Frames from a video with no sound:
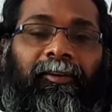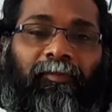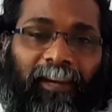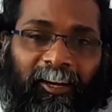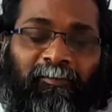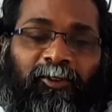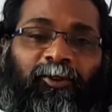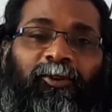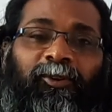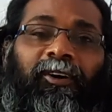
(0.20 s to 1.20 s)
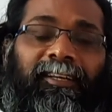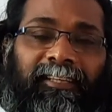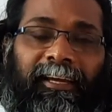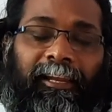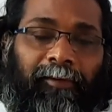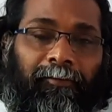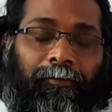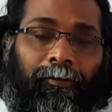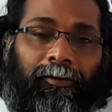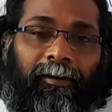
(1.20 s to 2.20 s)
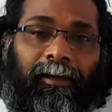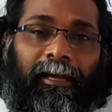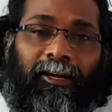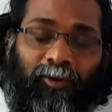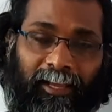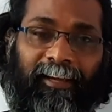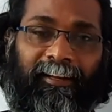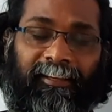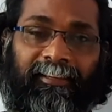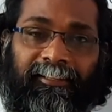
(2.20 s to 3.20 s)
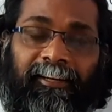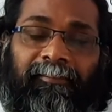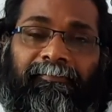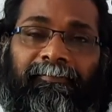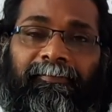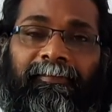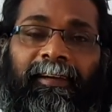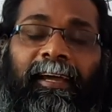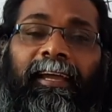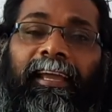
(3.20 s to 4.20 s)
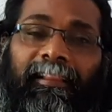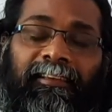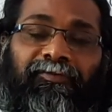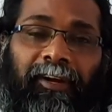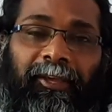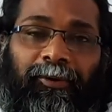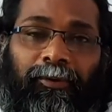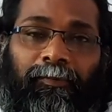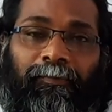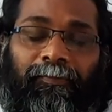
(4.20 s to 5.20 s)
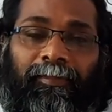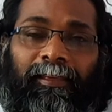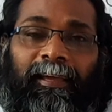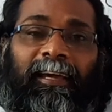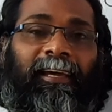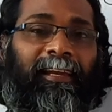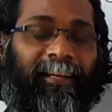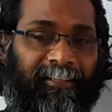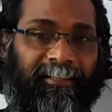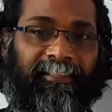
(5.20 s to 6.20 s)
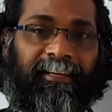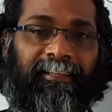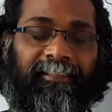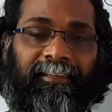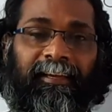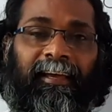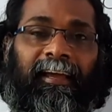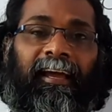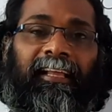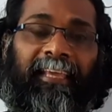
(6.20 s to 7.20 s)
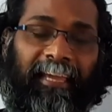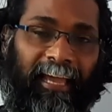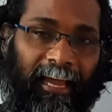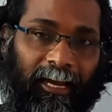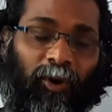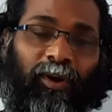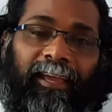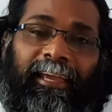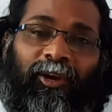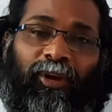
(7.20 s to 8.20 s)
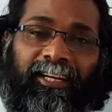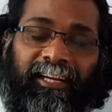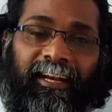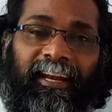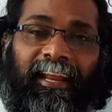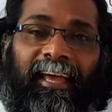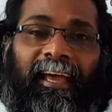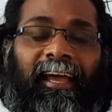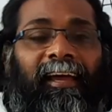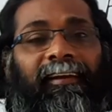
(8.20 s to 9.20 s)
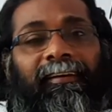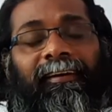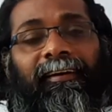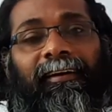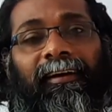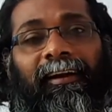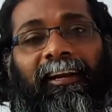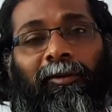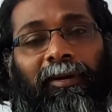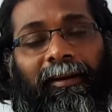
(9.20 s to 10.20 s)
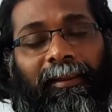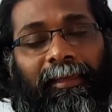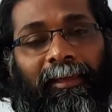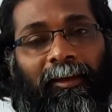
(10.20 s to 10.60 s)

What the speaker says: Welcome to Doctor's Academy for Accounting and Taxation. In this video, let us discuss the accounting equation and double entry